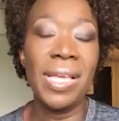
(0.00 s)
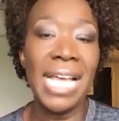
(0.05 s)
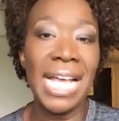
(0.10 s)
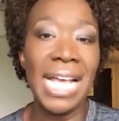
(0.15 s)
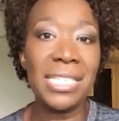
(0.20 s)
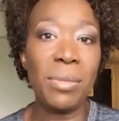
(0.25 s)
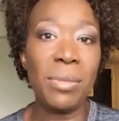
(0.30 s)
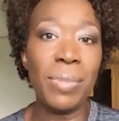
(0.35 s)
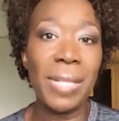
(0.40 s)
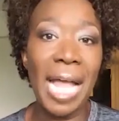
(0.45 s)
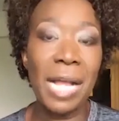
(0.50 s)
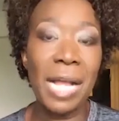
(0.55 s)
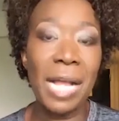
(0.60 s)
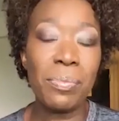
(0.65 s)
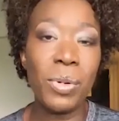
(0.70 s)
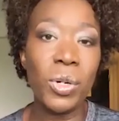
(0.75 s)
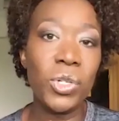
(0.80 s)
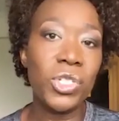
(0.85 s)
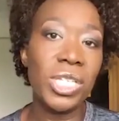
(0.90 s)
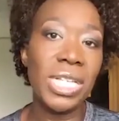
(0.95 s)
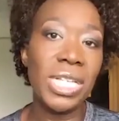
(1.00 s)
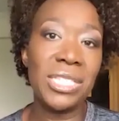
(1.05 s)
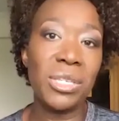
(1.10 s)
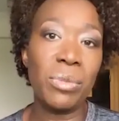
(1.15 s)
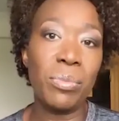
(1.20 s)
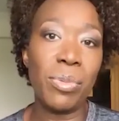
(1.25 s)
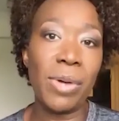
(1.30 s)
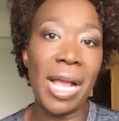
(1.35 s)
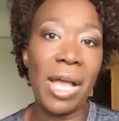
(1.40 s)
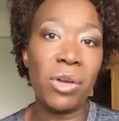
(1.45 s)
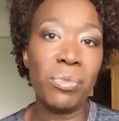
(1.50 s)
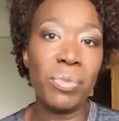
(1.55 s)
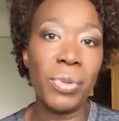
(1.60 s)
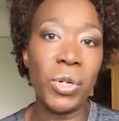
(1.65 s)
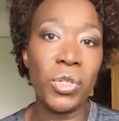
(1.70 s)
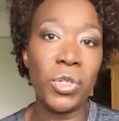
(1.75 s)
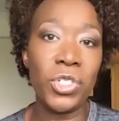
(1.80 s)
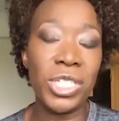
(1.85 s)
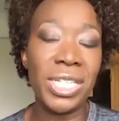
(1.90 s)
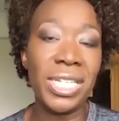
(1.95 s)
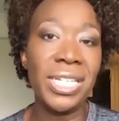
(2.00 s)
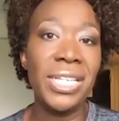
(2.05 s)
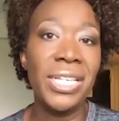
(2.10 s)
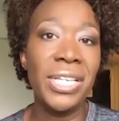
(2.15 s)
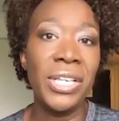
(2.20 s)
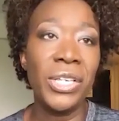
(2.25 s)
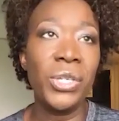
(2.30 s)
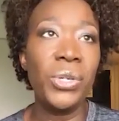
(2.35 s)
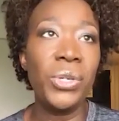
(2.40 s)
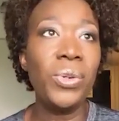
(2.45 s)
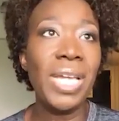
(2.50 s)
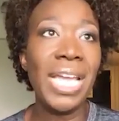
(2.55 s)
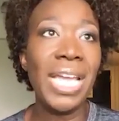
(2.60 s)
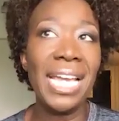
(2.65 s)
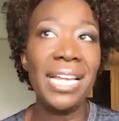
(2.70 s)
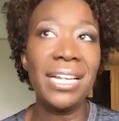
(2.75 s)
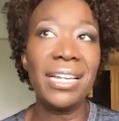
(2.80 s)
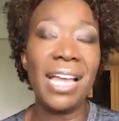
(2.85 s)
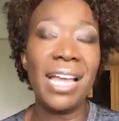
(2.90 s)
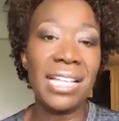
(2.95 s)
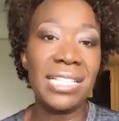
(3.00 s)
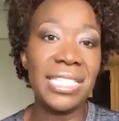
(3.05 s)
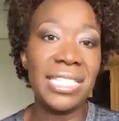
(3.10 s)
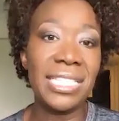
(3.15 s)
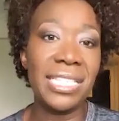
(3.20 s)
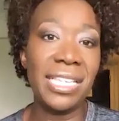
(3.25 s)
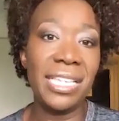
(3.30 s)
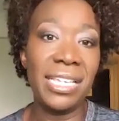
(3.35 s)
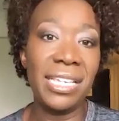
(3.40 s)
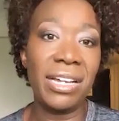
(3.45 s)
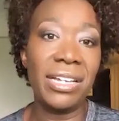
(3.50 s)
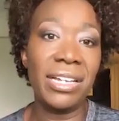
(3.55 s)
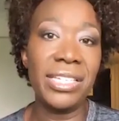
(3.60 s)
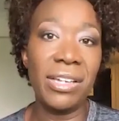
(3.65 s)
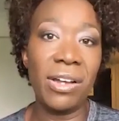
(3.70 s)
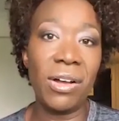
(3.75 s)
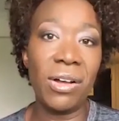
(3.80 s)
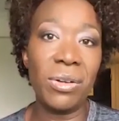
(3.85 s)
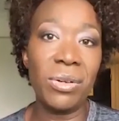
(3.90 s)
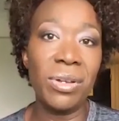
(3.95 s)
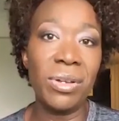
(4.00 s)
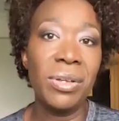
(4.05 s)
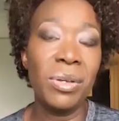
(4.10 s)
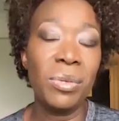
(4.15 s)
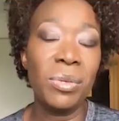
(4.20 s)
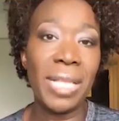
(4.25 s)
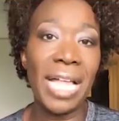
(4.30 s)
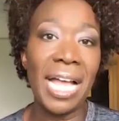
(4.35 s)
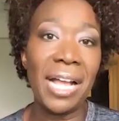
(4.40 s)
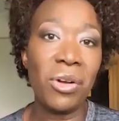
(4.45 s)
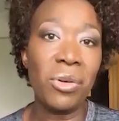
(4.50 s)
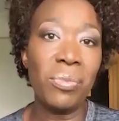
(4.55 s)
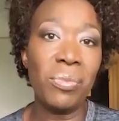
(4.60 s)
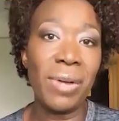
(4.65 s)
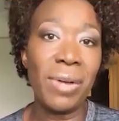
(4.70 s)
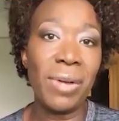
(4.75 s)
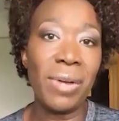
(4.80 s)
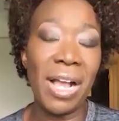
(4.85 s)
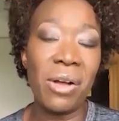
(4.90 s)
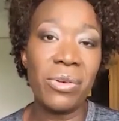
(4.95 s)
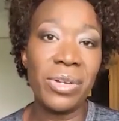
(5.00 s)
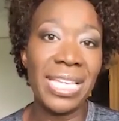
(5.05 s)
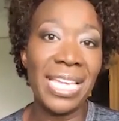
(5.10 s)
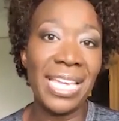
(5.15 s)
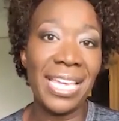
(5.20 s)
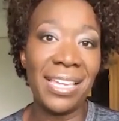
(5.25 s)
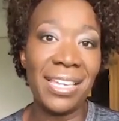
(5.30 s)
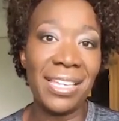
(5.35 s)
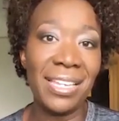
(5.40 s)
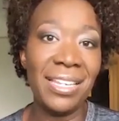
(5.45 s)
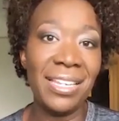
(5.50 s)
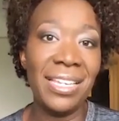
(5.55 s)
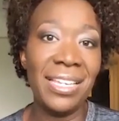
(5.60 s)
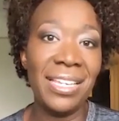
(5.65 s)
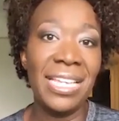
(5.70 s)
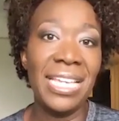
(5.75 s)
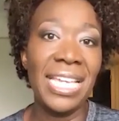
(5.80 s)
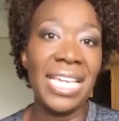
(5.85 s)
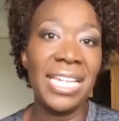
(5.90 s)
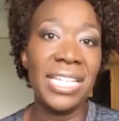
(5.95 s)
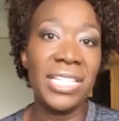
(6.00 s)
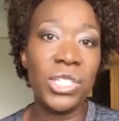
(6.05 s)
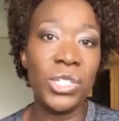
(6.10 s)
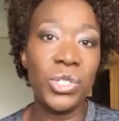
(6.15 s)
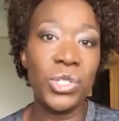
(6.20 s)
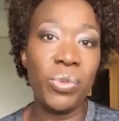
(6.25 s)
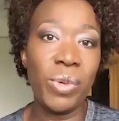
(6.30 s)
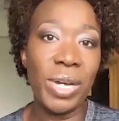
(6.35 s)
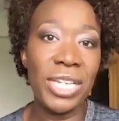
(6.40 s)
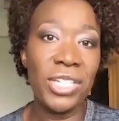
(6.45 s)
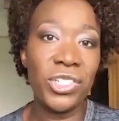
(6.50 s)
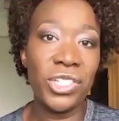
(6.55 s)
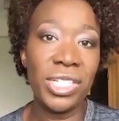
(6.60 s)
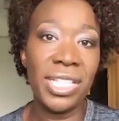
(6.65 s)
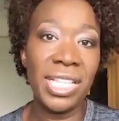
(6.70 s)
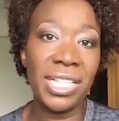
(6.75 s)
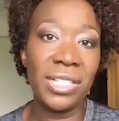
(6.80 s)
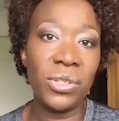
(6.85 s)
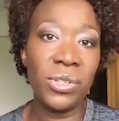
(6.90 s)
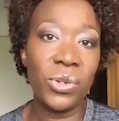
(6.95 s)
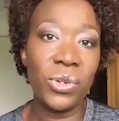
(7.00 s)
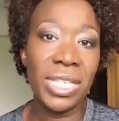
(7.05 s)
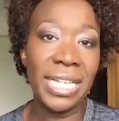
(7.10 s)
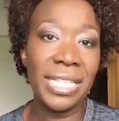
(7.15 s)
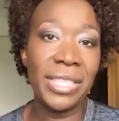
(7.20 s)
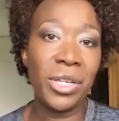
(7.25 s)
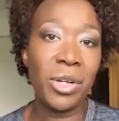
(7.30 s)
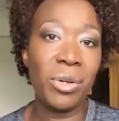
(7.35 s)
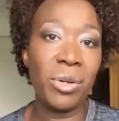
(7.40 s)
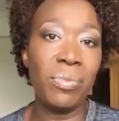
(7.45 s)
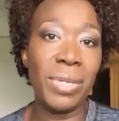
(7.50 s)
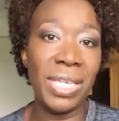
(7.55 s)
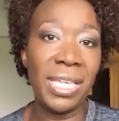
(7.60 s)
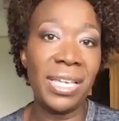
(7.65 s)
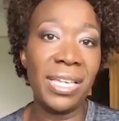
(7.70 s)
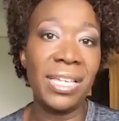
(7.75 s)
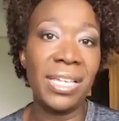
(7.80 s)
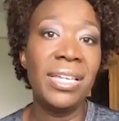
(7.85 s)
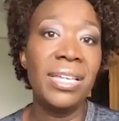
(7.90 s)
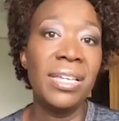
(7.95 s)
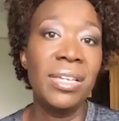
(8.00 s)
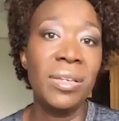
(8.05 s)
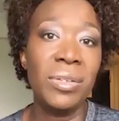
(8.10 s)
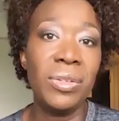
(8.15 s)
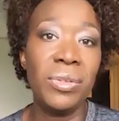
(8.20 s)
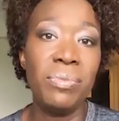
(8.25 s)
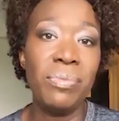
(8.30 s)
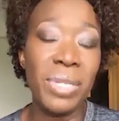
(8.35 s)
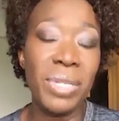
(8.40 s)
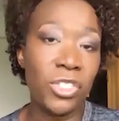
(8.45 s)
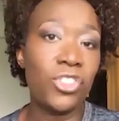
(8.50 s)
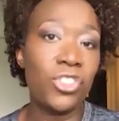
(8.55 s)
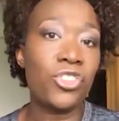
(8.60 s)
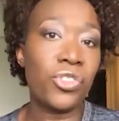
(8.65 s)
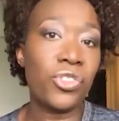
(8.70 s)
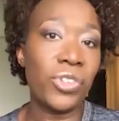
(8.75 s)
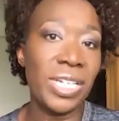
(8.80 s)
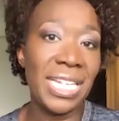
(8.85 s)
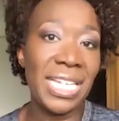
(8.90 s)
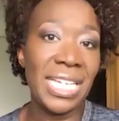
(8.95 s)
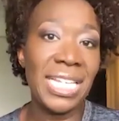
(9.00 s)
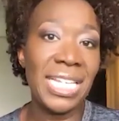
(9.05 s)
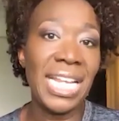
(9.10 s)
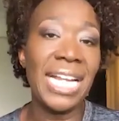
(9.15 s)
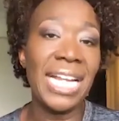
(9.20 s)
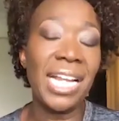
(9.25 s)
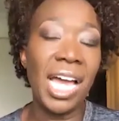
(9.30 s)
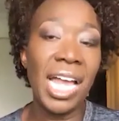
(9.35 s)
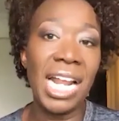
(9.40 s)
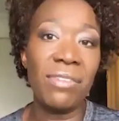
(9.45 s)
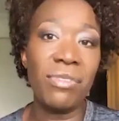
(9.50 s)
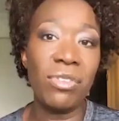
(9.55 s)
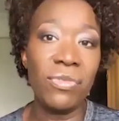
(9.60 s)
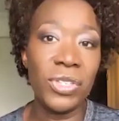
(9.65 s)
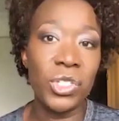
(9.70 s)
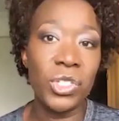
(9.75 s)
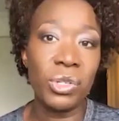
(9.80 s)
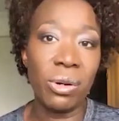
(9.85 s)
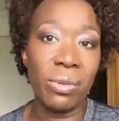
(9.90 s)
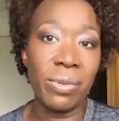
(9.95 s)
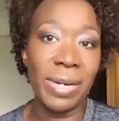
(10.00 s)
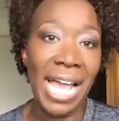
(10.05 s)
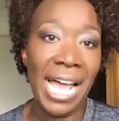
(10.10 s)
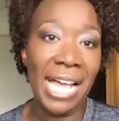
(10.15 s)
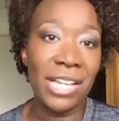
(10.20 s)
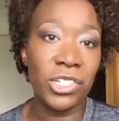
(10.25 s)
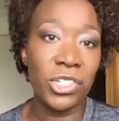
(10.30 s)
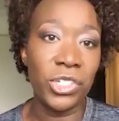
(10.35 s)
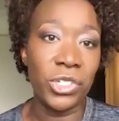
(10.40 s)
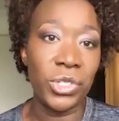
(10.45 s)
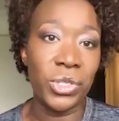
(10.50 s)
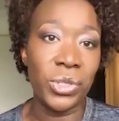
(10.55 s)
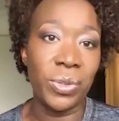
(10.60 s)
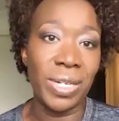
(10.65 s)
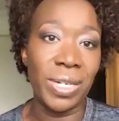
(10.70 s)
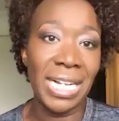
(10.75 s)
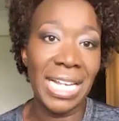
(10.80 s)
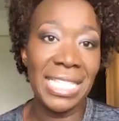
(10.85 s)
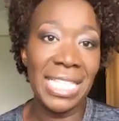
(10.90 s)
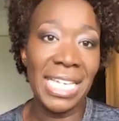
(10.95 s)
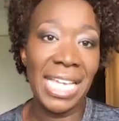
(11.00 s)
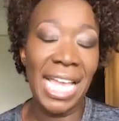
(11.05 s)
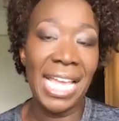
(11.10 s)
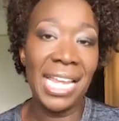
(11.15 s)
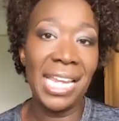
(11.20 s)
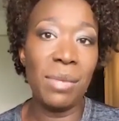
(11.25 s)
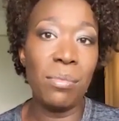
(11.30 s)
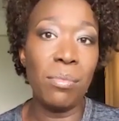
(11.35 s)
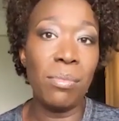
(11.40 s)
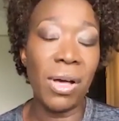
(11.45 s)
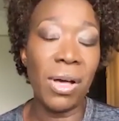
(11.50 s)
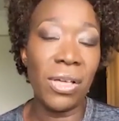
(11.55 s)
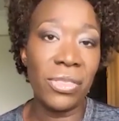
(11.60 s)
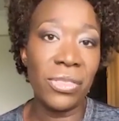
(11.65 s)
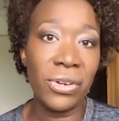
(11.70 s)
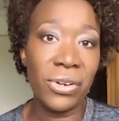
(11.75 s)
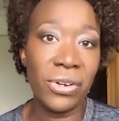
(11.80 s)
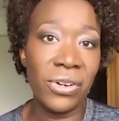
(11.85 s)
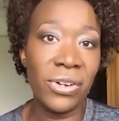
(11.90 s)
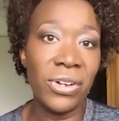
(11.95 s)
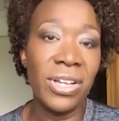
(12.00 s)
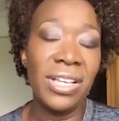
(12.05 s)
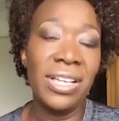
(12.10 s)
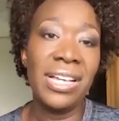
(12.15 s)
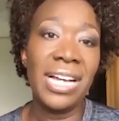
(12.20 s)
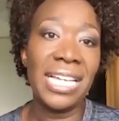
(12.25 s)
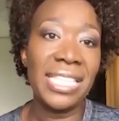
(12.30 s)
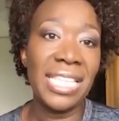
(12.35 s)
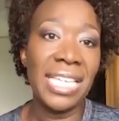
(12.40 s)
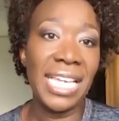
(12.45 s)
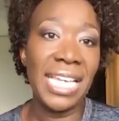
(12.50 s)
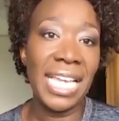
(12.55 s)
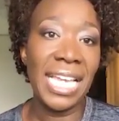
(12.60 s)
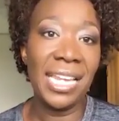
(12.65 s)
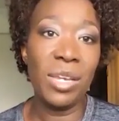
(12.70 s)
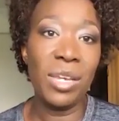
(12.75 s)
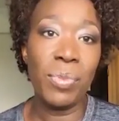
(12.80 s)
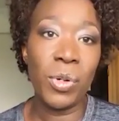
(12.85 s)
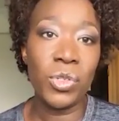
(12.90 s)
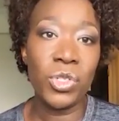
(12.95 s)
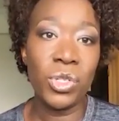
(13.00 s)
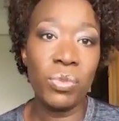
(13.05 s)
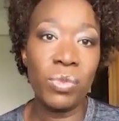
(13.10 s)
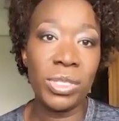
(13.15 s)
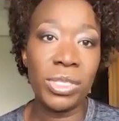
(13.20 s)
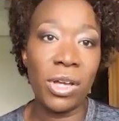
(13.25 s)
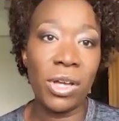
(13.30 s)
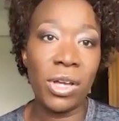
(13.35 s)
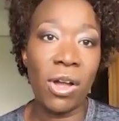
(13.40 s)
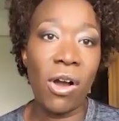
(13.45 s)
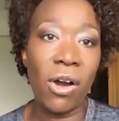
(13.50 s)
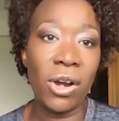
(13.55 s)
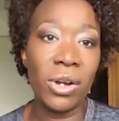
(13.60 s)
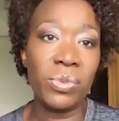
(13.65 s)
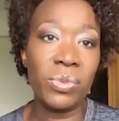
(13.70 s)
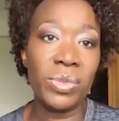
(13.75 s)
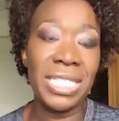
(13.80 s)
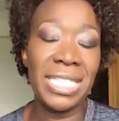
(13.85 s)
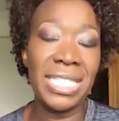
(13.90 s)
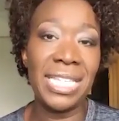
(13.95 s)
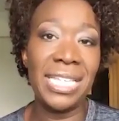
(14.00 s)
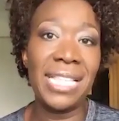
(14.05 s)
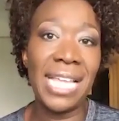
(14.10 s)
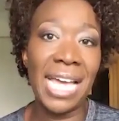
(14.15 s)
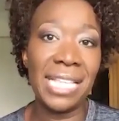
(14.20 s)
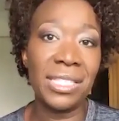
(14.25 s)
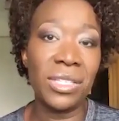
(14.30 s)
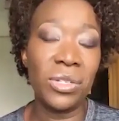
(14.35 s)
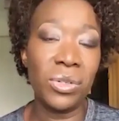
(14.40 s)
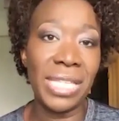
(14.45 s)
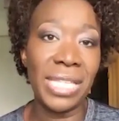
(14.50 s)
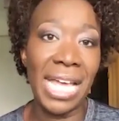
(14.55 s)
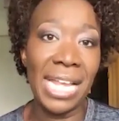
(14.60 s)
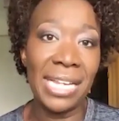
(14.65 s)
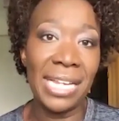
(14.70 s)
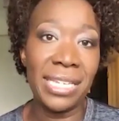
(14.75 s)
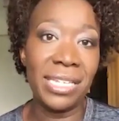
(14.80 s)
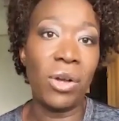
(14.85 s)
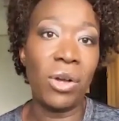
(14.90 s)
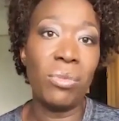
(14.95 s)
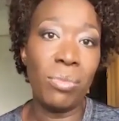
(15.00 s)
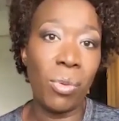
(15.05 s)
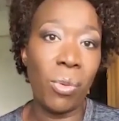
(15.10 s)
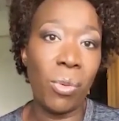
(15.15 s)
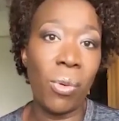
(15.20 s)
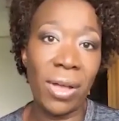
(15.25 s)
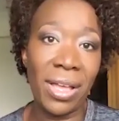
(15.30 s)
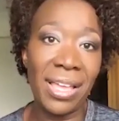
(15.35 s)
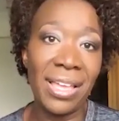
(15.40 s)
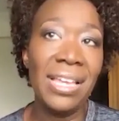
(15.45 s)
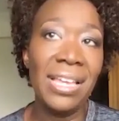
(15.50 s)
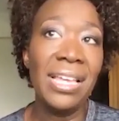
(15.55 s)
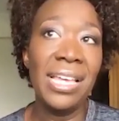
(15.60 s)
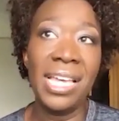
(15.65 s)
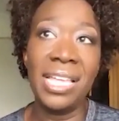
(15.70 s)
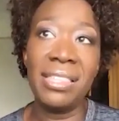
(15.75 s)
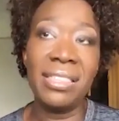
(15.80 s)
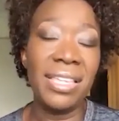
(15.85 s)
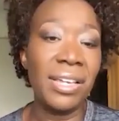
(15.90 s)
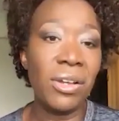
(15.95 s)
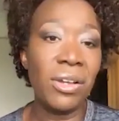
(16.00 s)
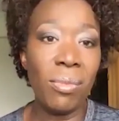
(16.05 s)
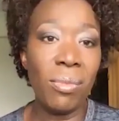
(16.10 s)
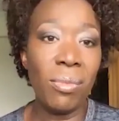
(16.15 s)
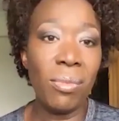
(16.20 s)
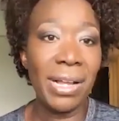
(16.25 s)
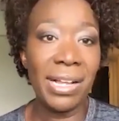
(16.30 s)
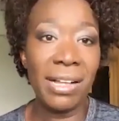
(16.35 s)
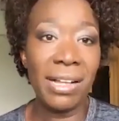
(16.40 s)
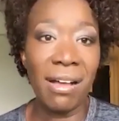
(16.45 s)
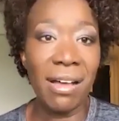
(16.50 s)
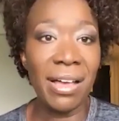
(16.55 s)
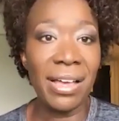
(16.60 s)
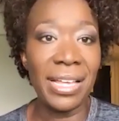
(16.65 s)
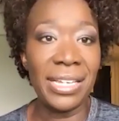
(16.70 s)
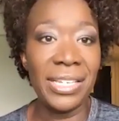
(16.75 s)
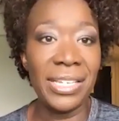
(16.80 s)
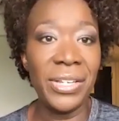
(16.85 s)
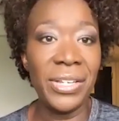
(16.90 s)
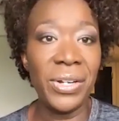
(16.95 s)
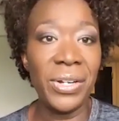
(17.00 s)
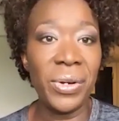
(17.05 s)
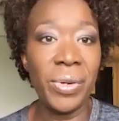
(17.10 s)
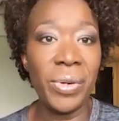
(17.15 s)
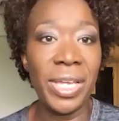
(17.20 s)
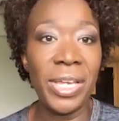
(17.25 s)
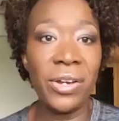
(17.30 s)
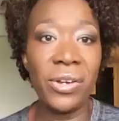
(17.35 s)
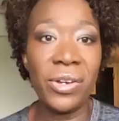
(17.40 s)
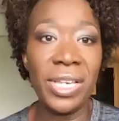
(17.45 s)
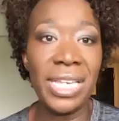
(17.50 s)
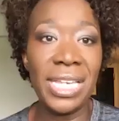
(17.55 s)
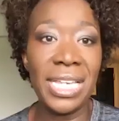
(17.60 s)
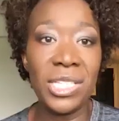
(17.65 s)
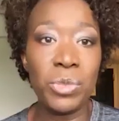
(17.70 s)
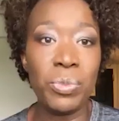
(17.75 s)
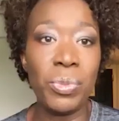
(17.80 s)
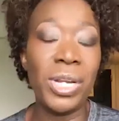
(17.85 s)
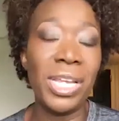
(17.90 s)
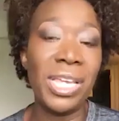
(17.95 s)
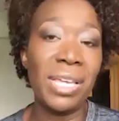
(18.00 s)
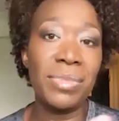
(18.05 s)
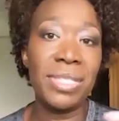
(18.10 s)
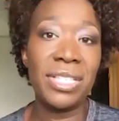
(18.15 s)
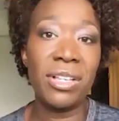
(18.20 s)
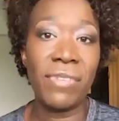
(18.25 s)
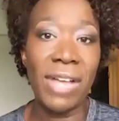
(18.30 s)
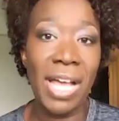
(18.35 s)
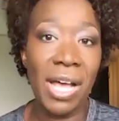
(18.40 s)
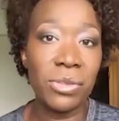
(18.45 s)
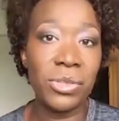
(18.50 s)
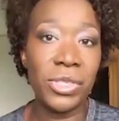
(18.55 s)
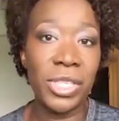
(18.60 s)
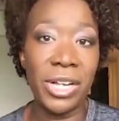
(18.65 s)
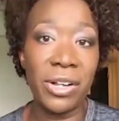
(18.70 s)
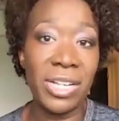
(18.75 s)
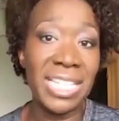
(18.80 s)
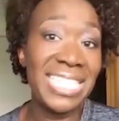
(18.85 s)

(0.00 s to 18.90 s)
As a Black person, as a brown person, you can't not see a young Black or brown kid in a situation that looks like they're being mistreated and not have a visceral reaction to it. I think any mother, I think any person with a heart would see that young boy and think, oh my God, here he is putting himself out there.